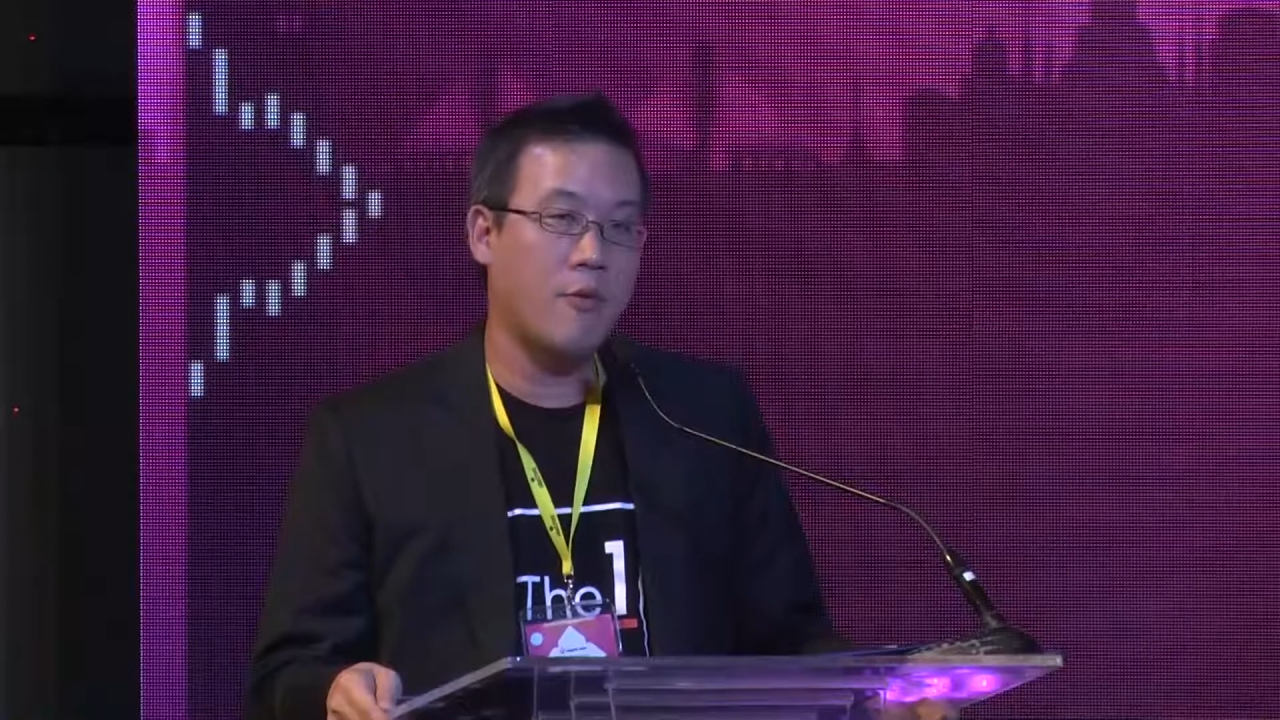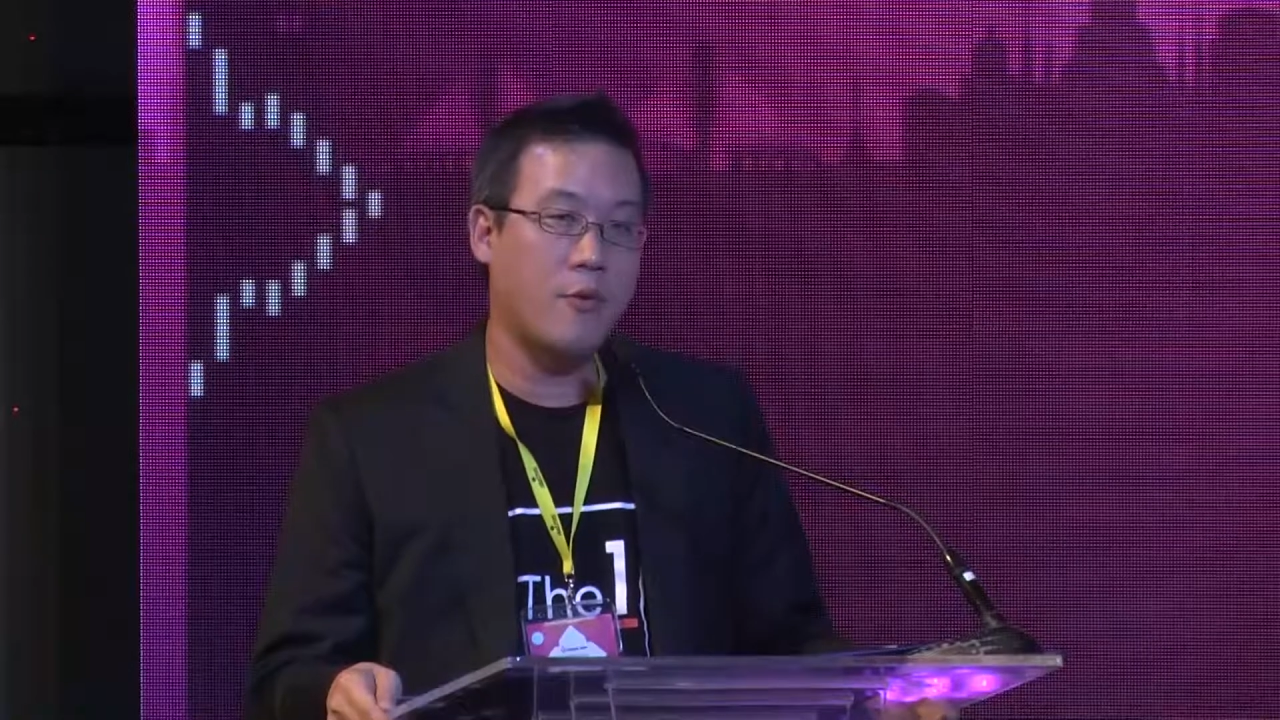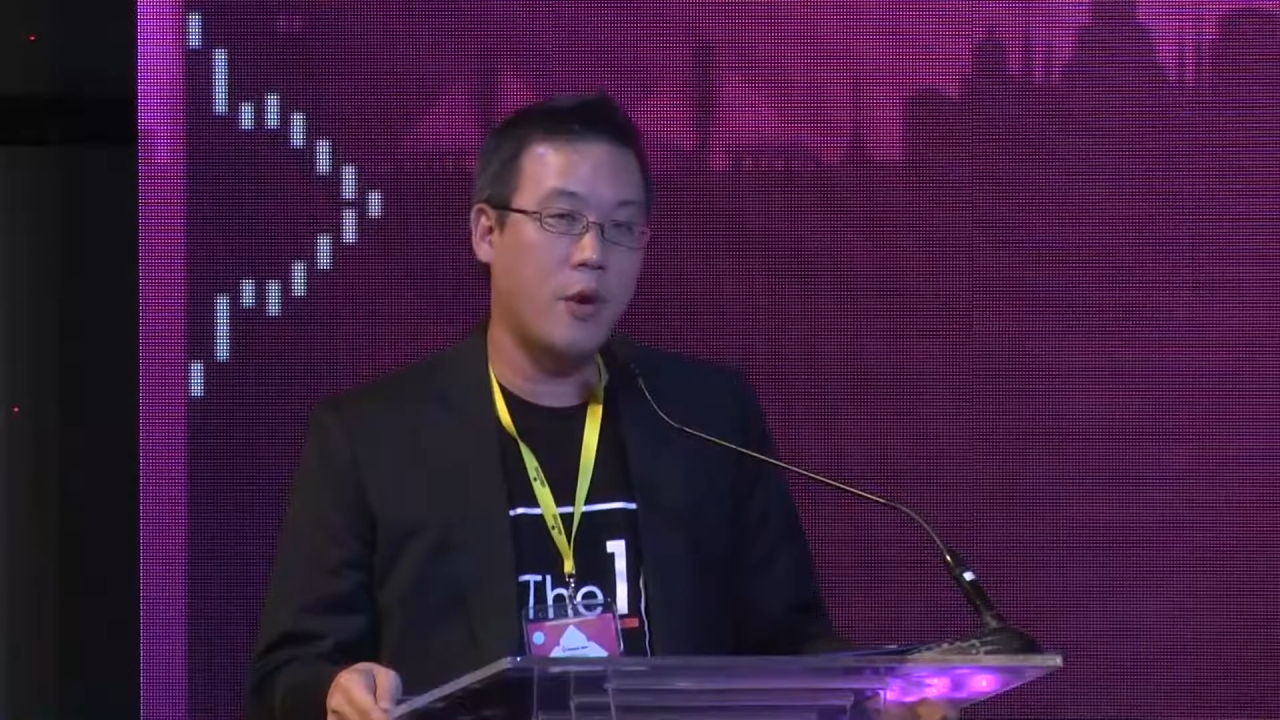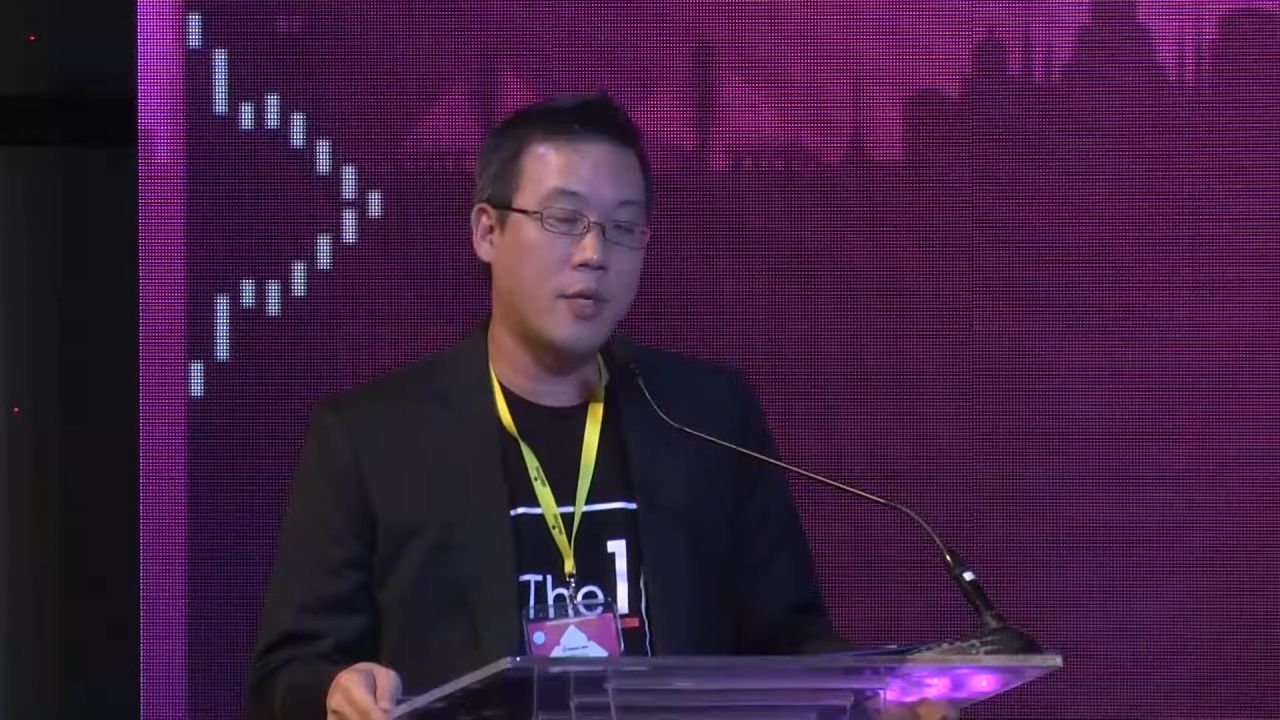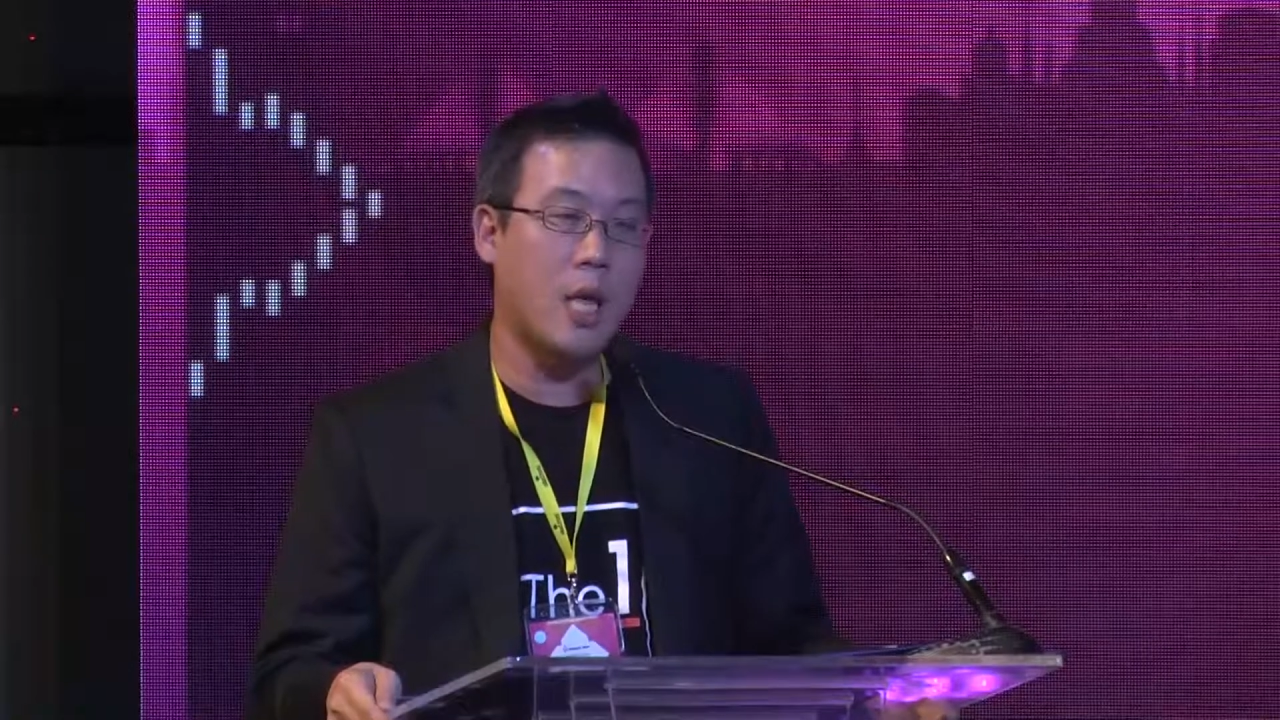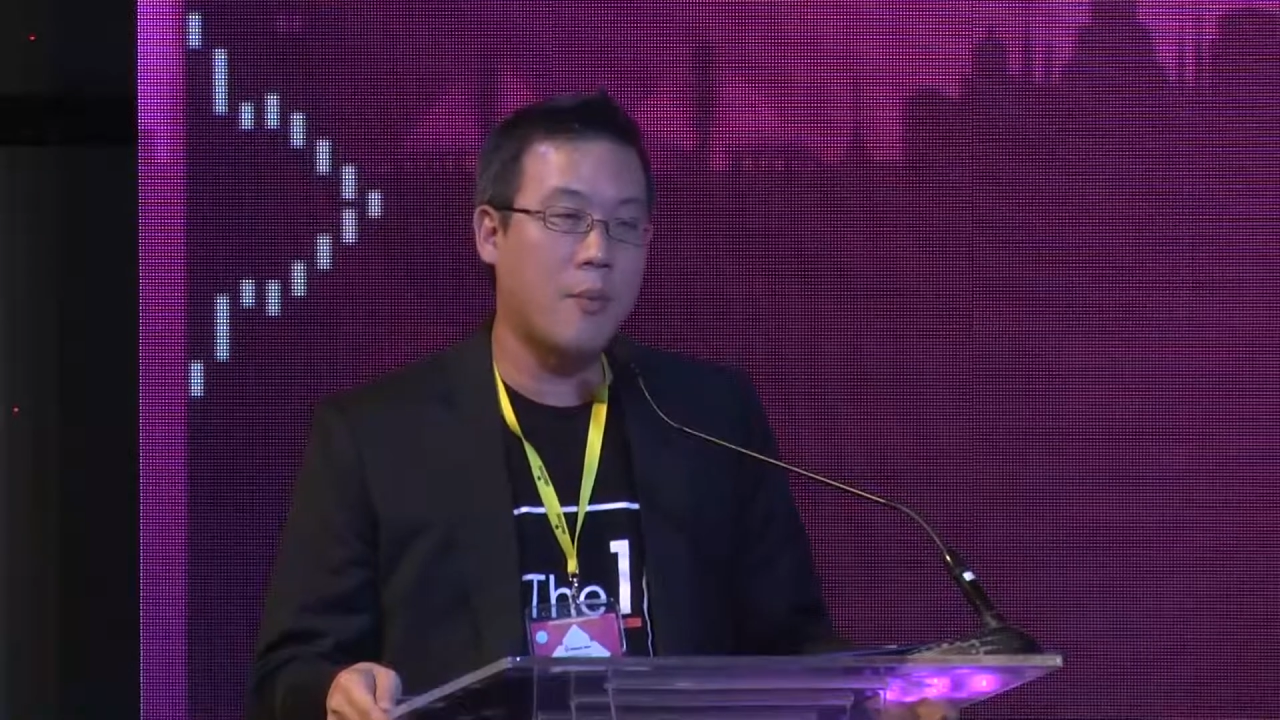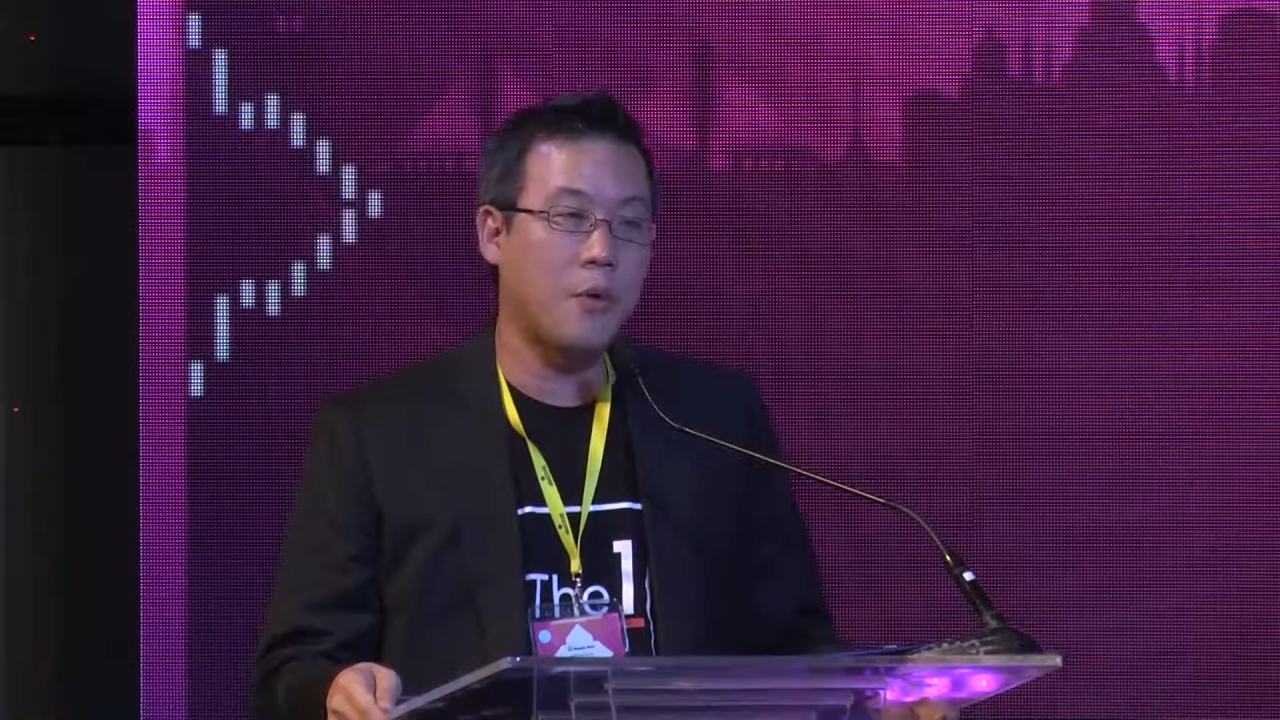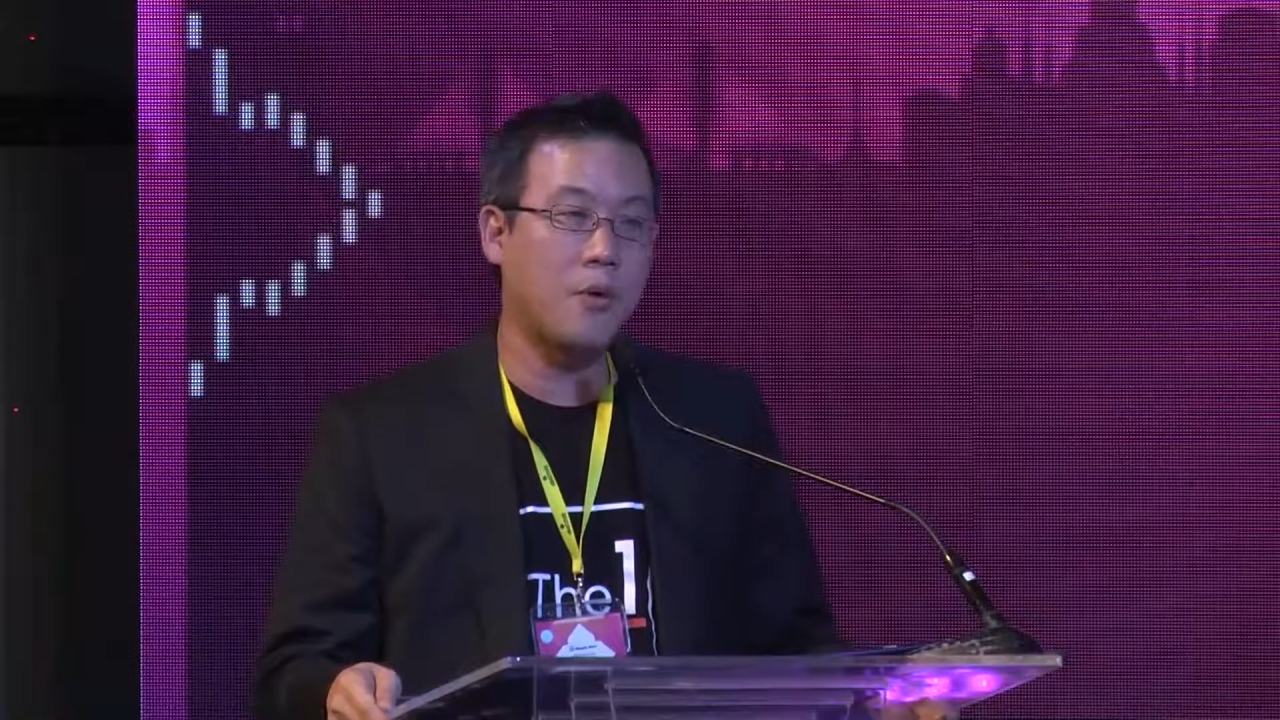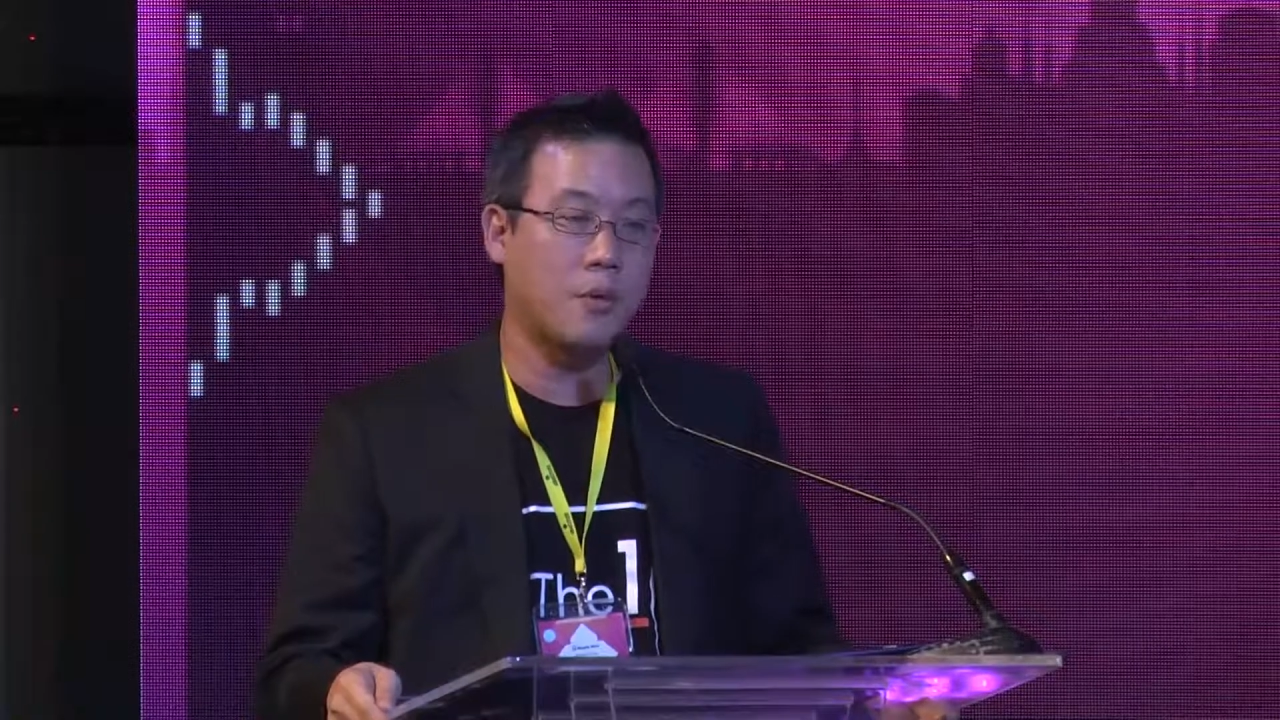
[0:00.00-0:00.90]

few examples